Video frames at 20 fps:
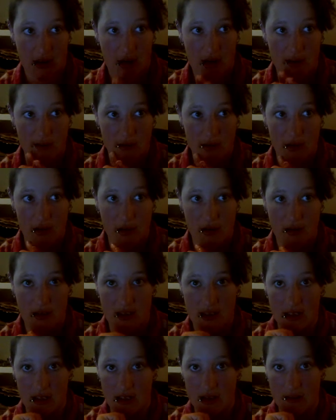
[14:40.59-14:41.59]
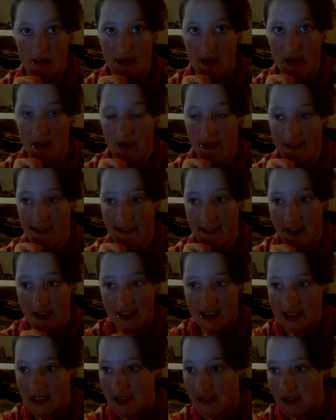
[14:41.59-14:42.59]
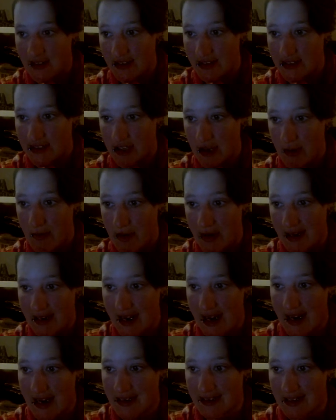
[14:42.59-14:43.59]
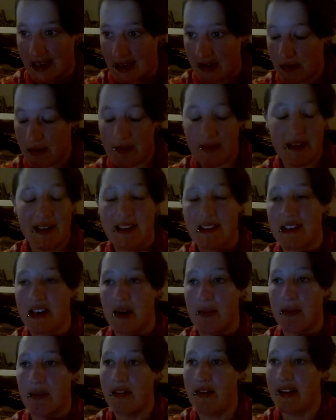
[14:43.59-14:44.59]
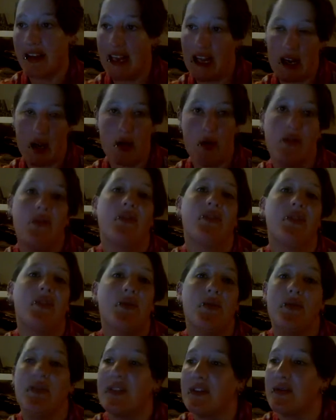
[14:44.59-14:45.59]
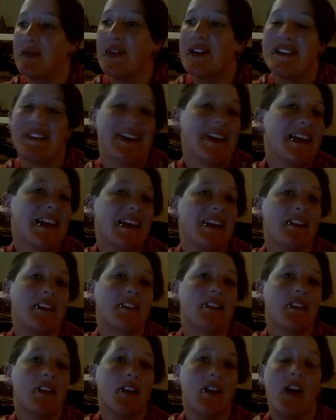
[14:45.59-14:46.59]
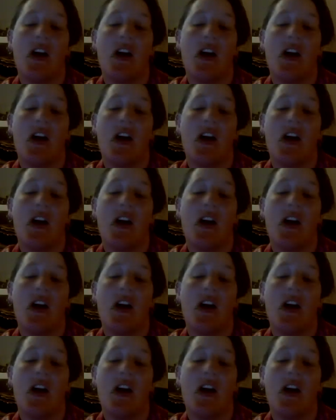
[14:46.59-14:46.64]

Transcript: I'm not used to doing it on Thursday night, so my days get all mixed up and I get confused of what day it is.